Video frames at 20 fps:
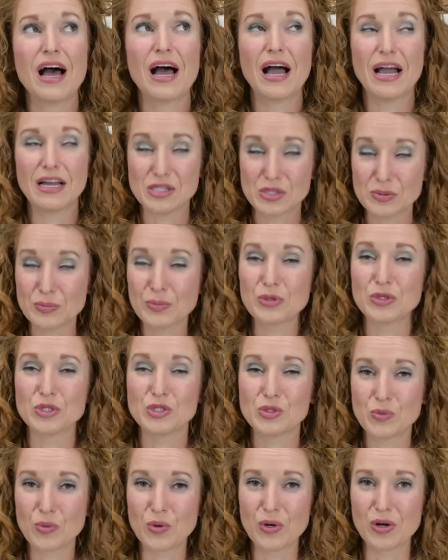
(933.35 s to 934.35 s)
I
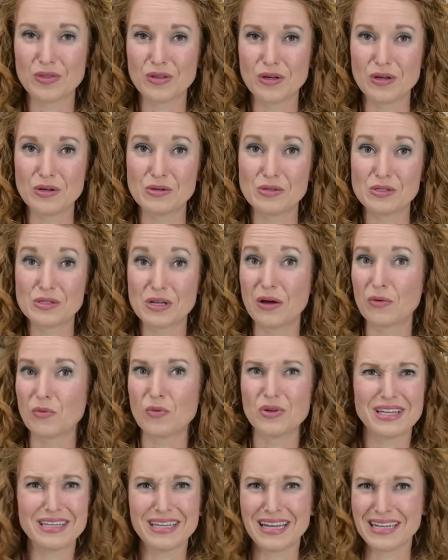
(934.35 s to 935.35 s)
splurge more on those. Uh,
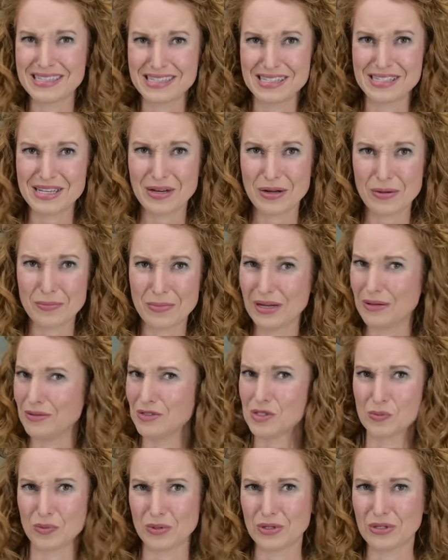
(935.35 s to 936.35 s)
really nice denim, I'll
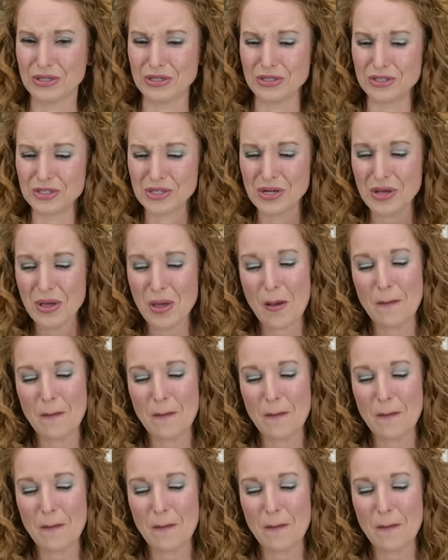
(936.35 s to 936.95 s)
splurge.